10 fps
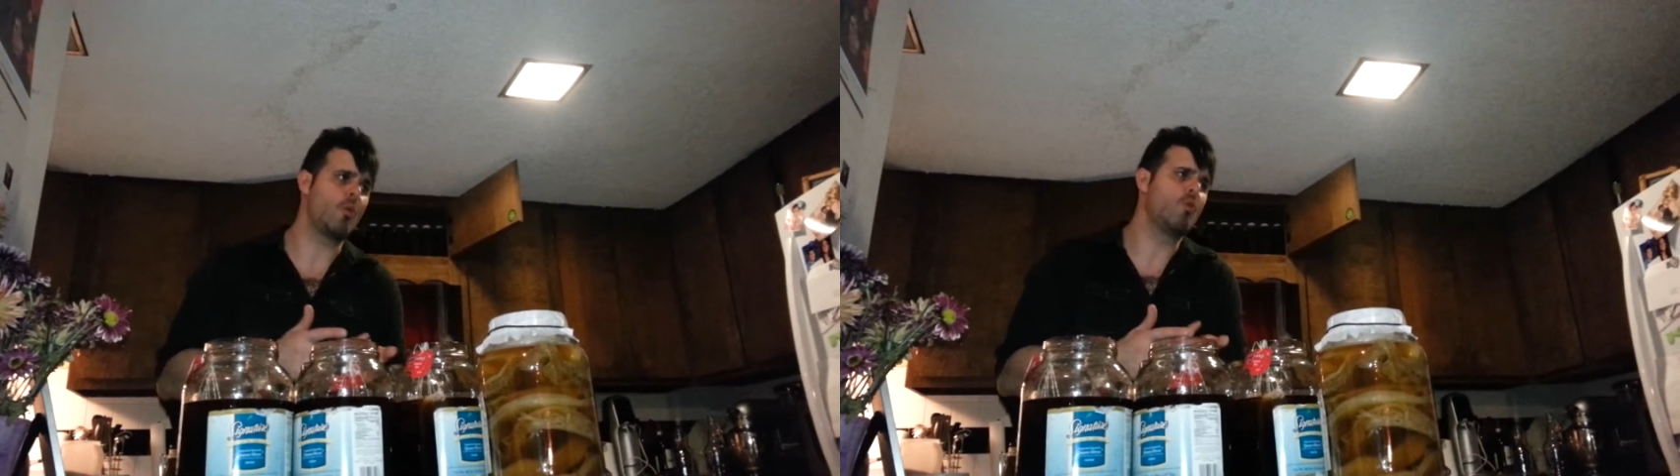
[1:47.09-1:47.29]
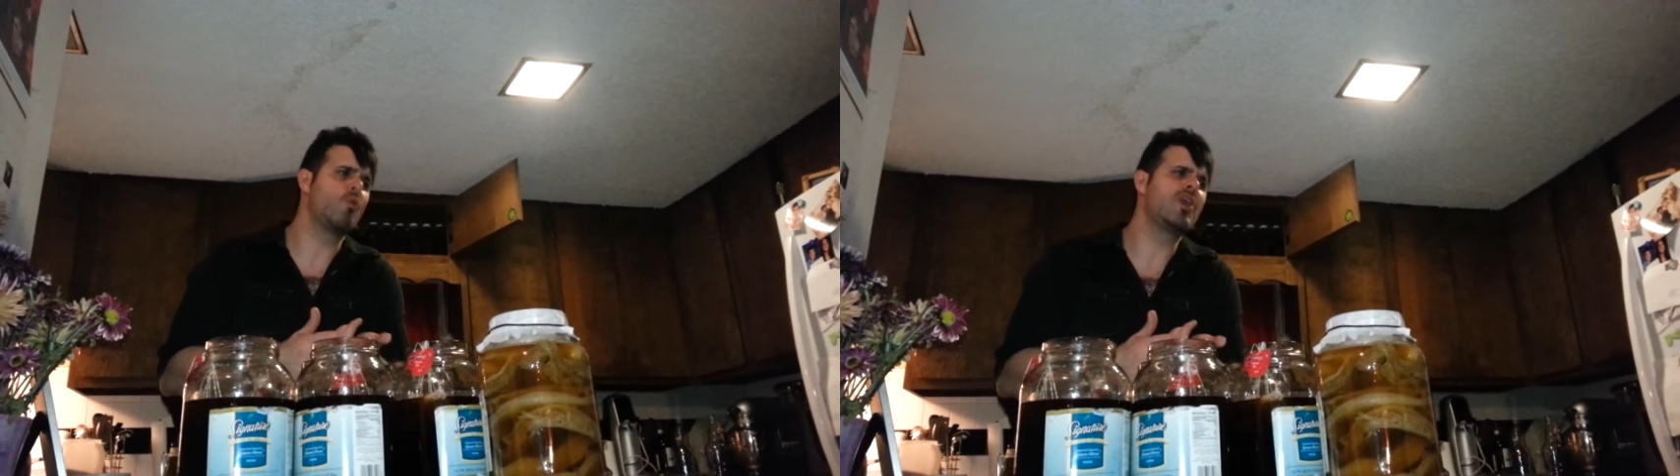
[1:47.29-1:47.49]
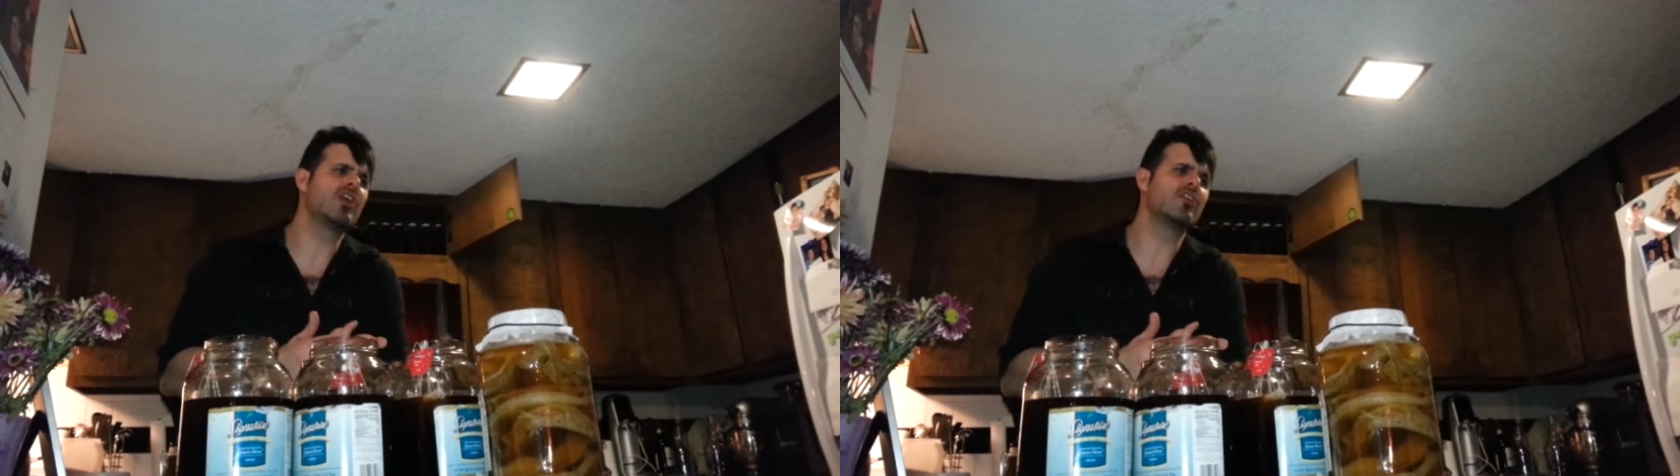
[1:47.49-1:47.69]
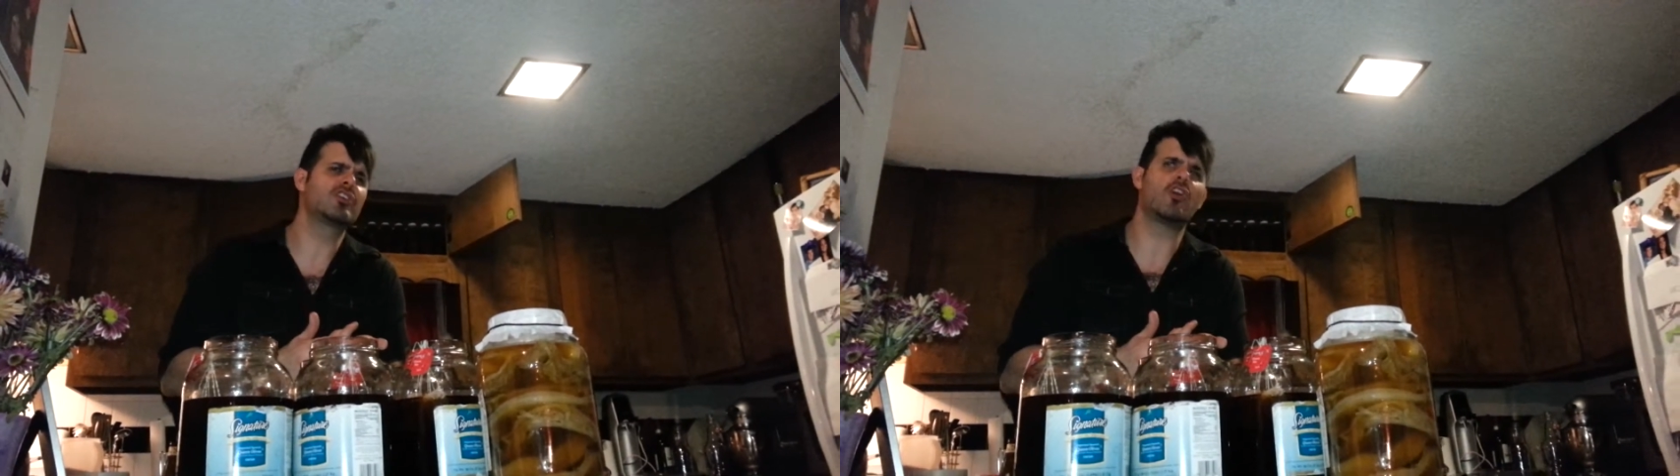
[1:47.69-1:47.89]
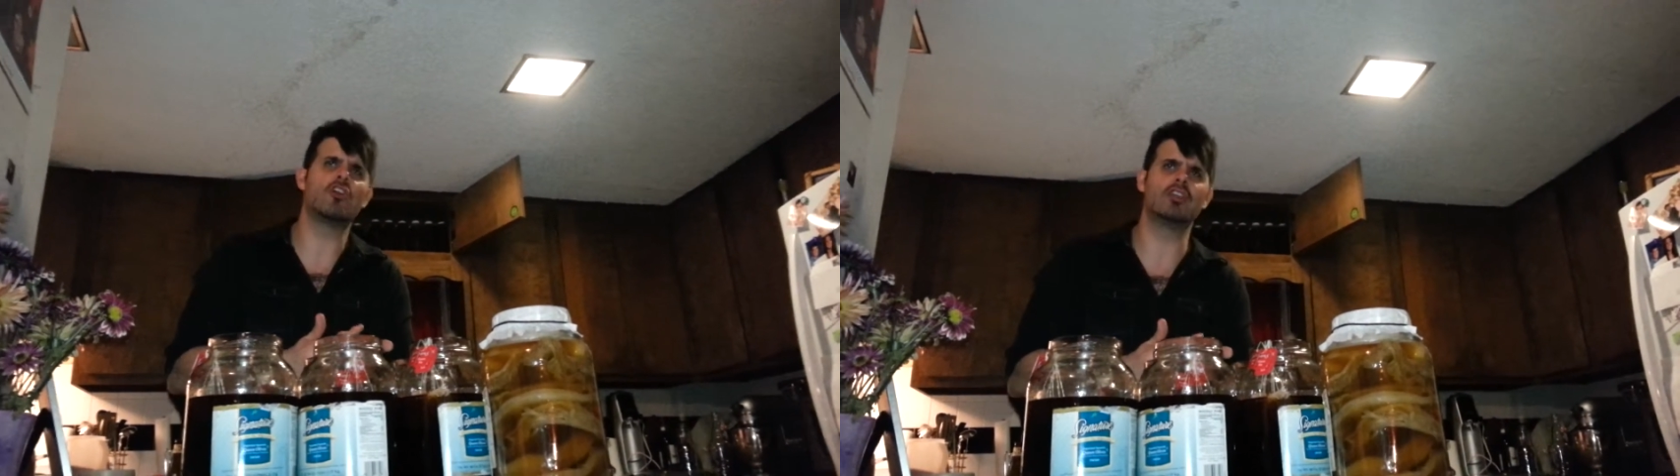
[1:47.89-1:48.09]
weird
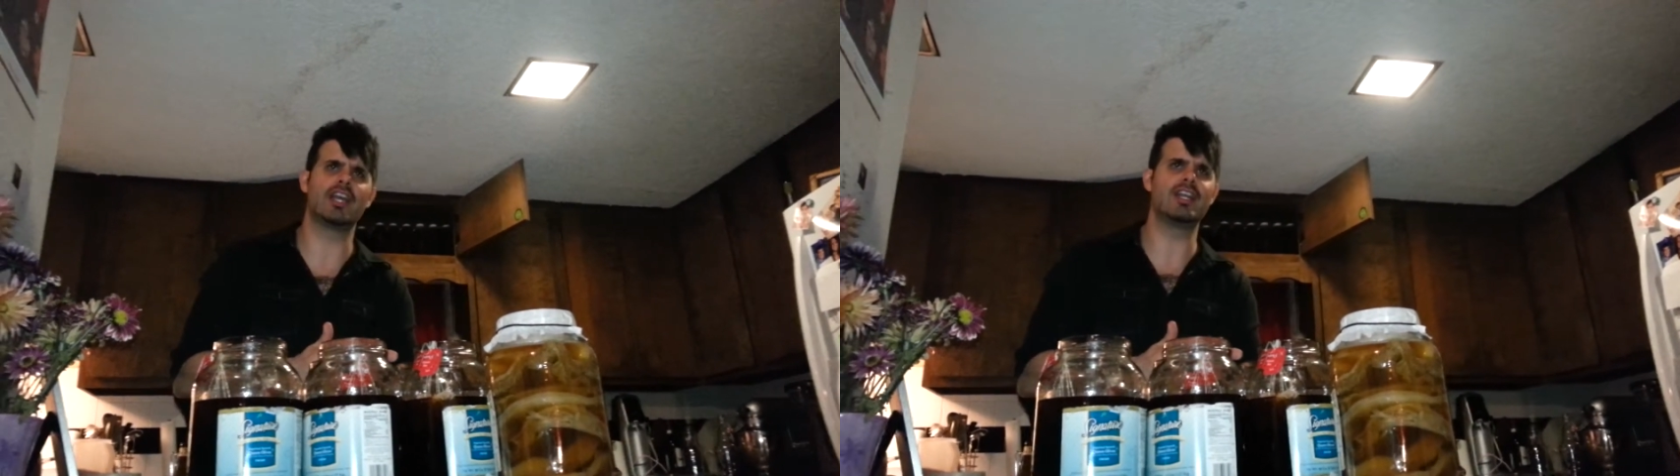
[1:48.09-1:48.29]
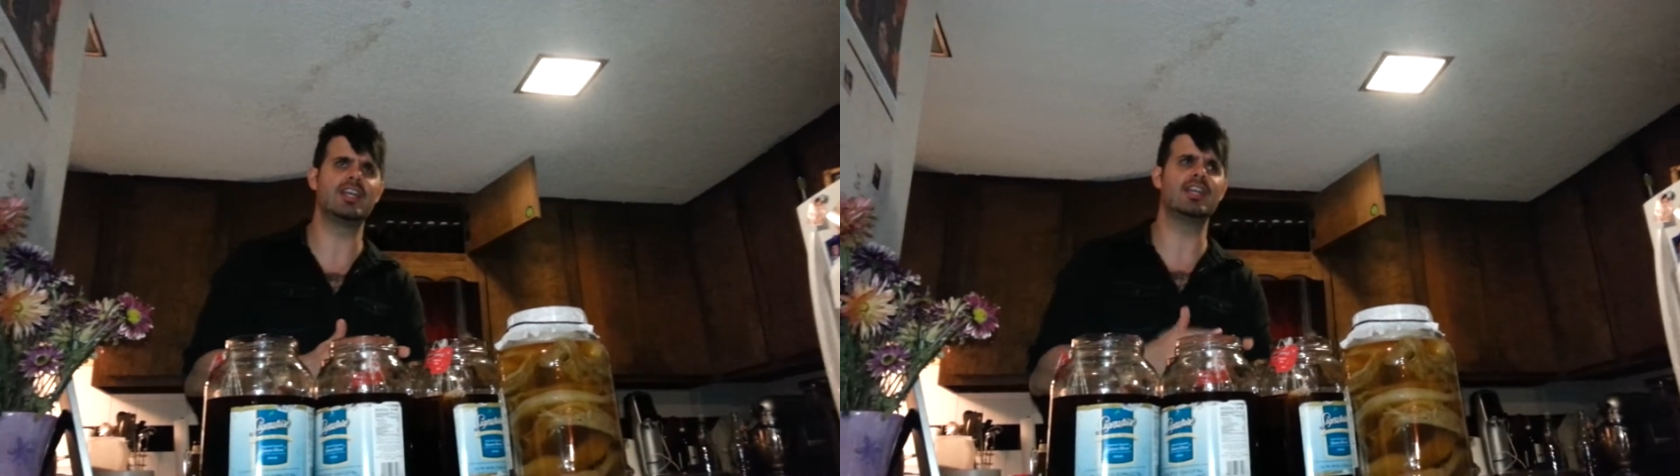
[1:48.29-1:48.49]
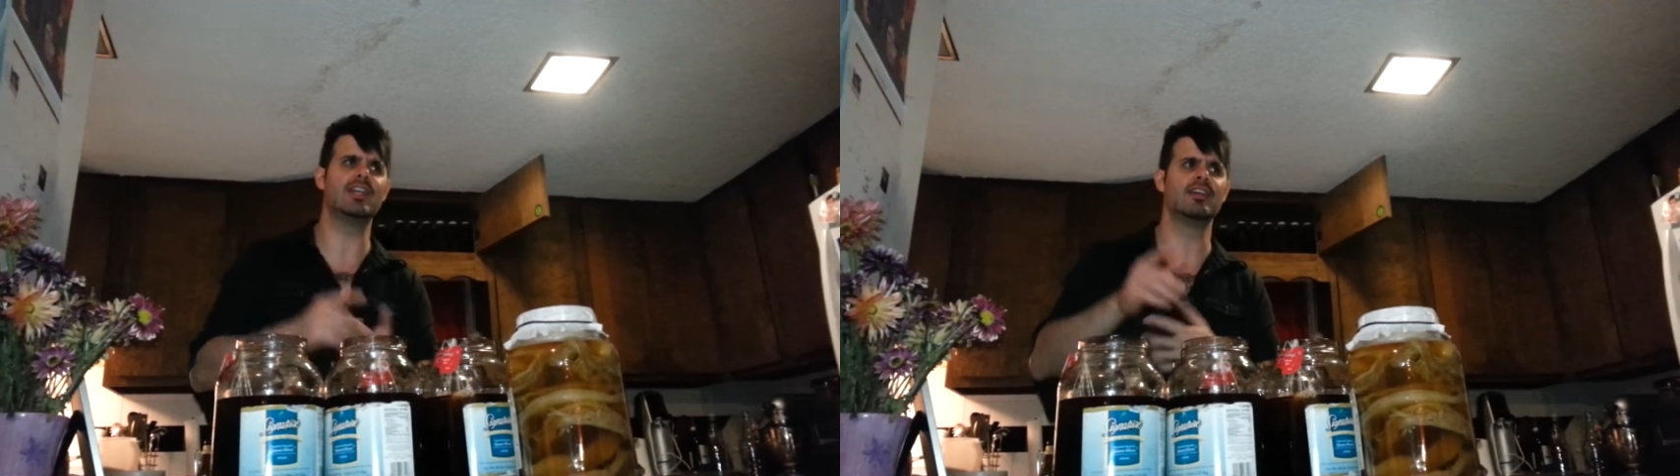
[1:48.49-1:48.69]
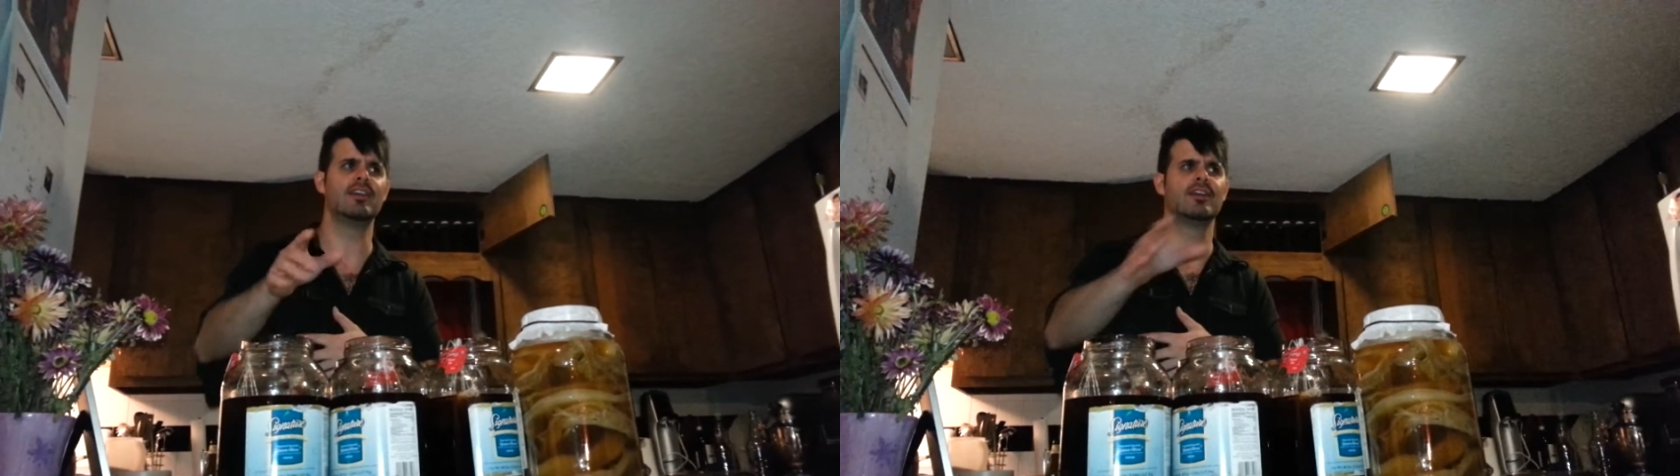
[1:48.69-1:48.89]
cult lady